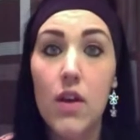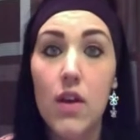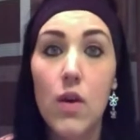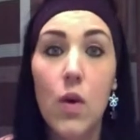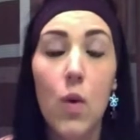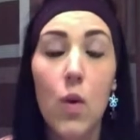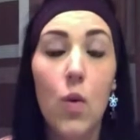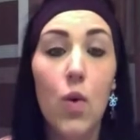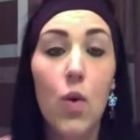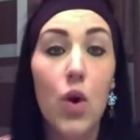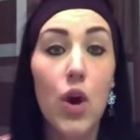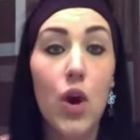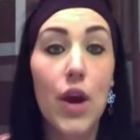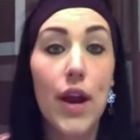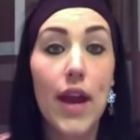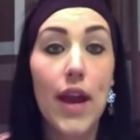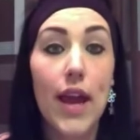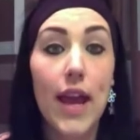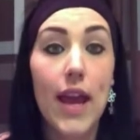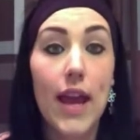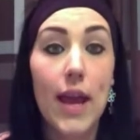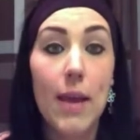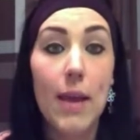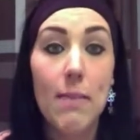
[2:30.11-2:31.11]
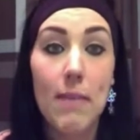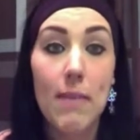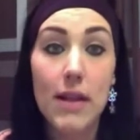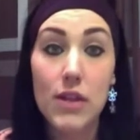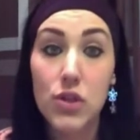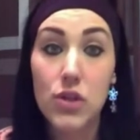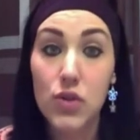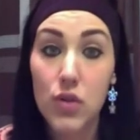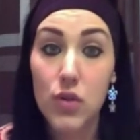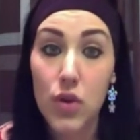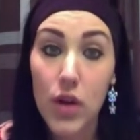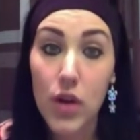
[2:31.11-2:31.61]
or a
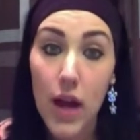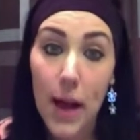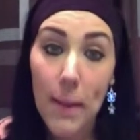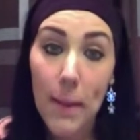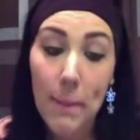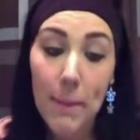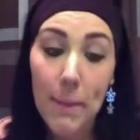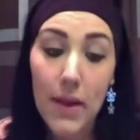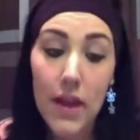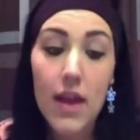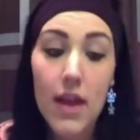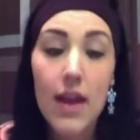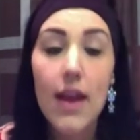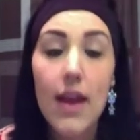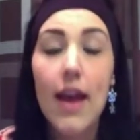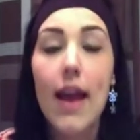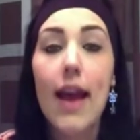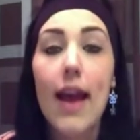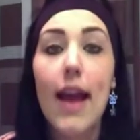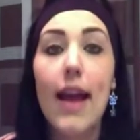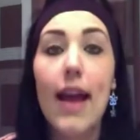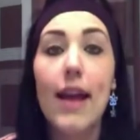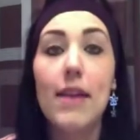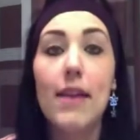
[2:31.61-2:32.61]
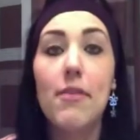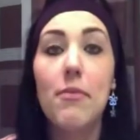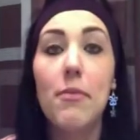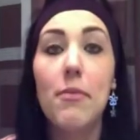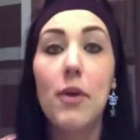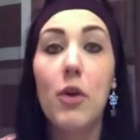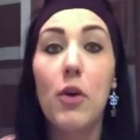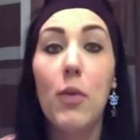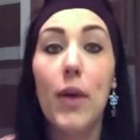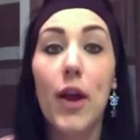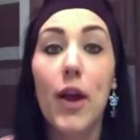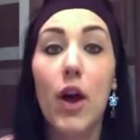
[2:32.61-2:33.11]
menstrual cup, and
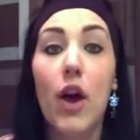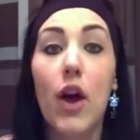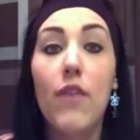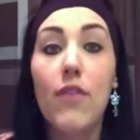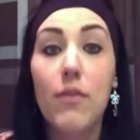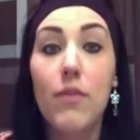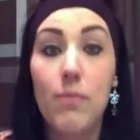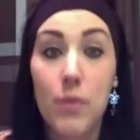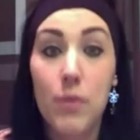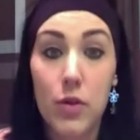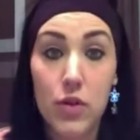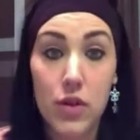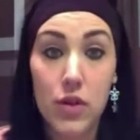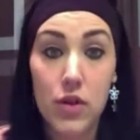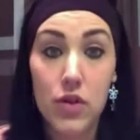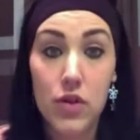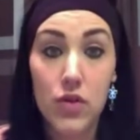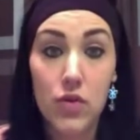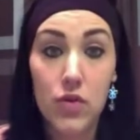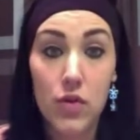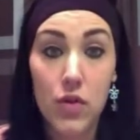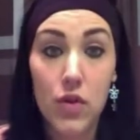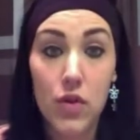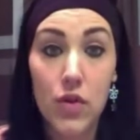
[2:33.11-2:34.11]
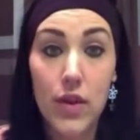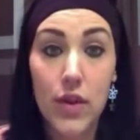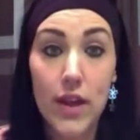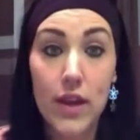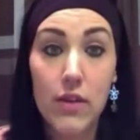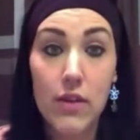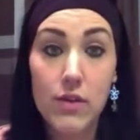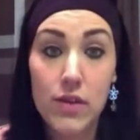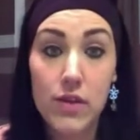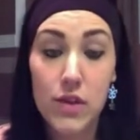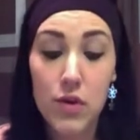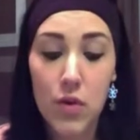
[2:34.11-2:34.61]
going off of birth control that
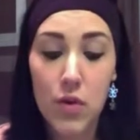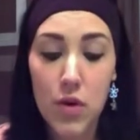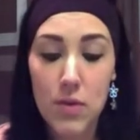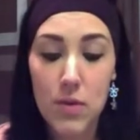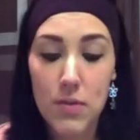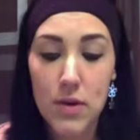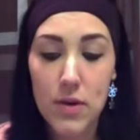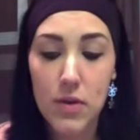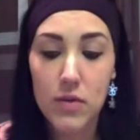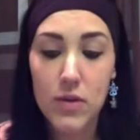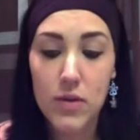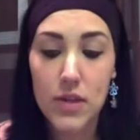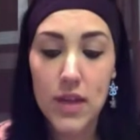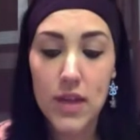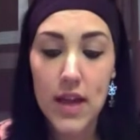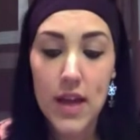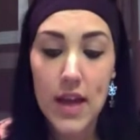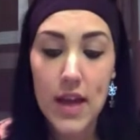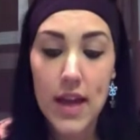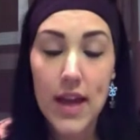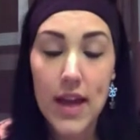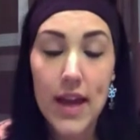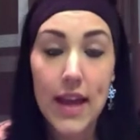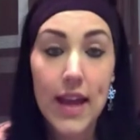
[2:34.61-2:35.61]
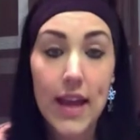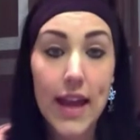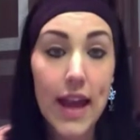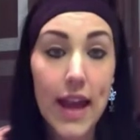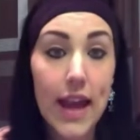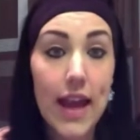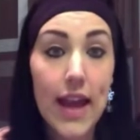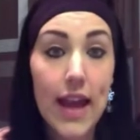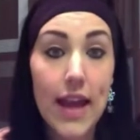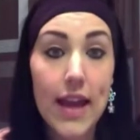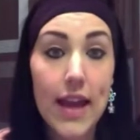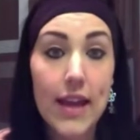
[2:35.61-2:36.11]
uses hormones
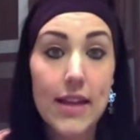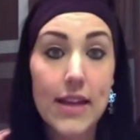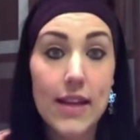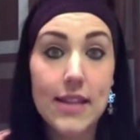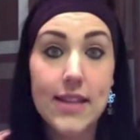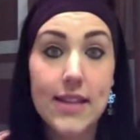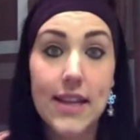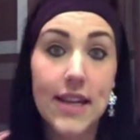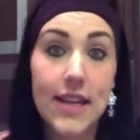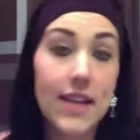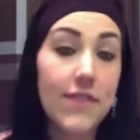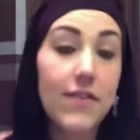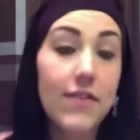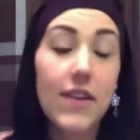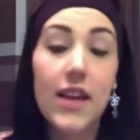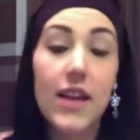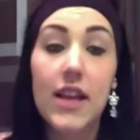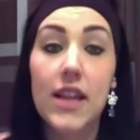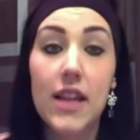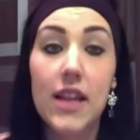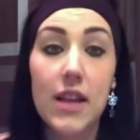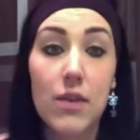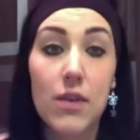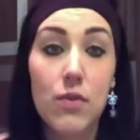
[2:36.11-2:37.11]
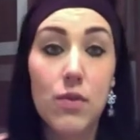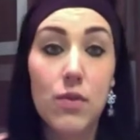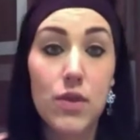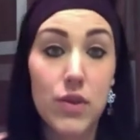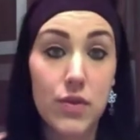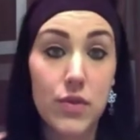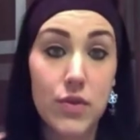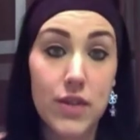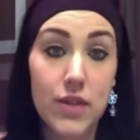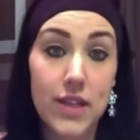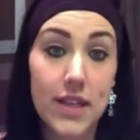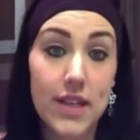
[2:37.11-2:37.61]
can significantly
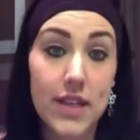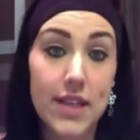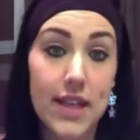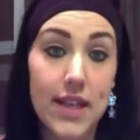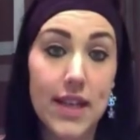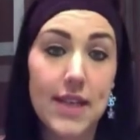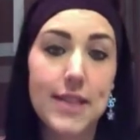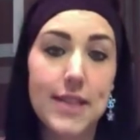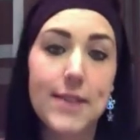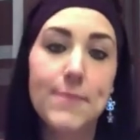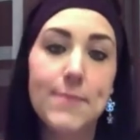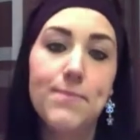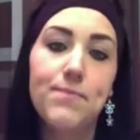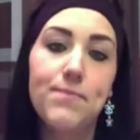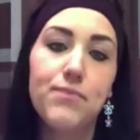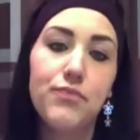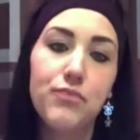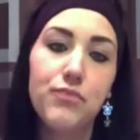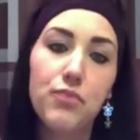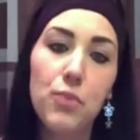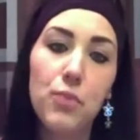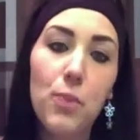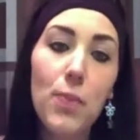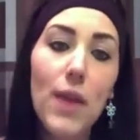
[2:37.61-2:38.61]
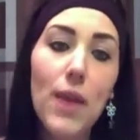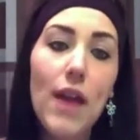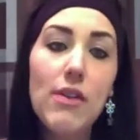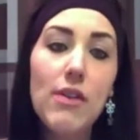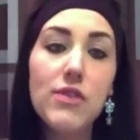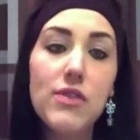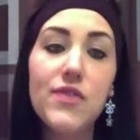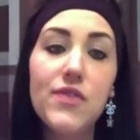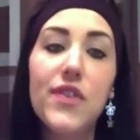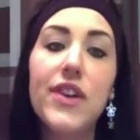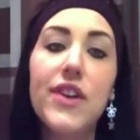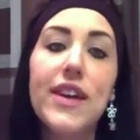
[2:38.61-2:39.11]
reduce these things. I
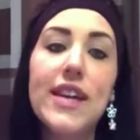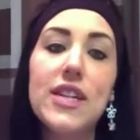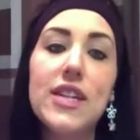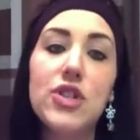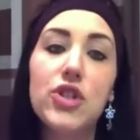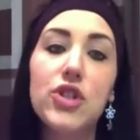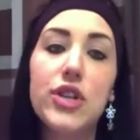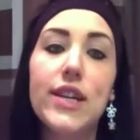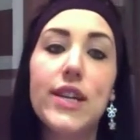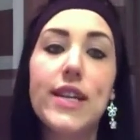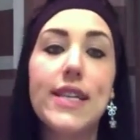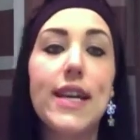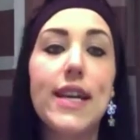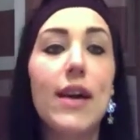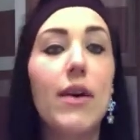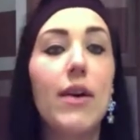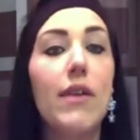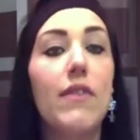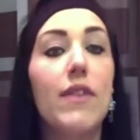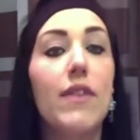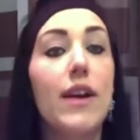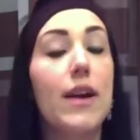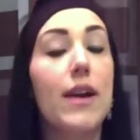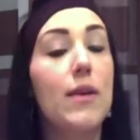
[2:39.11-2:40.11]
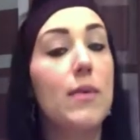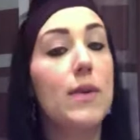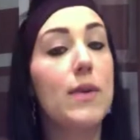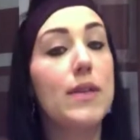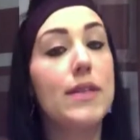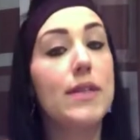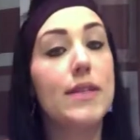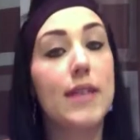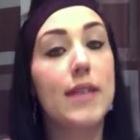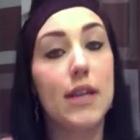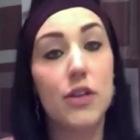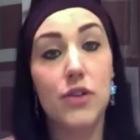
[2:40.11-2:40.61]
was very intrigued, however, I
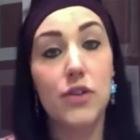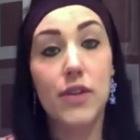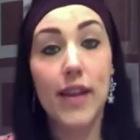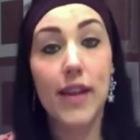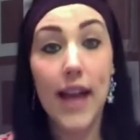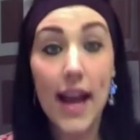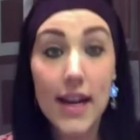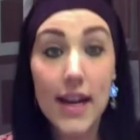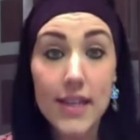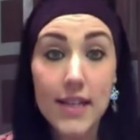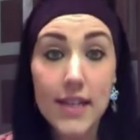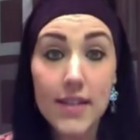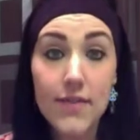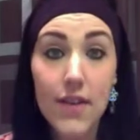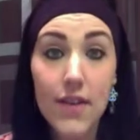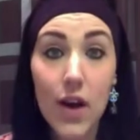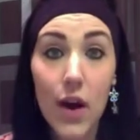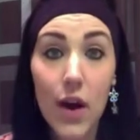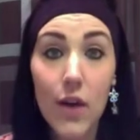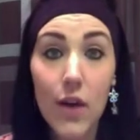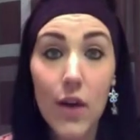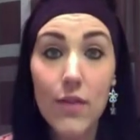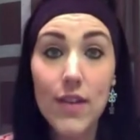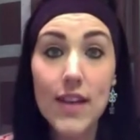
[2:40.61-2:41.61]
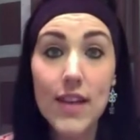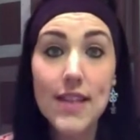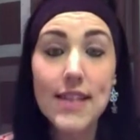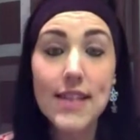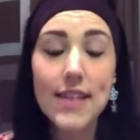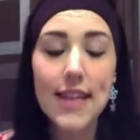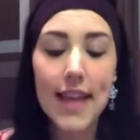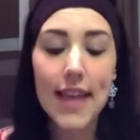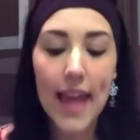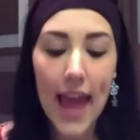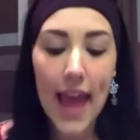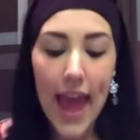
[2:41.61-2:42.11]
was sexually active,
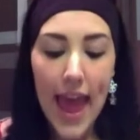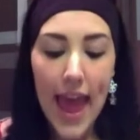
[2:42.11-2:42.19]
obviously,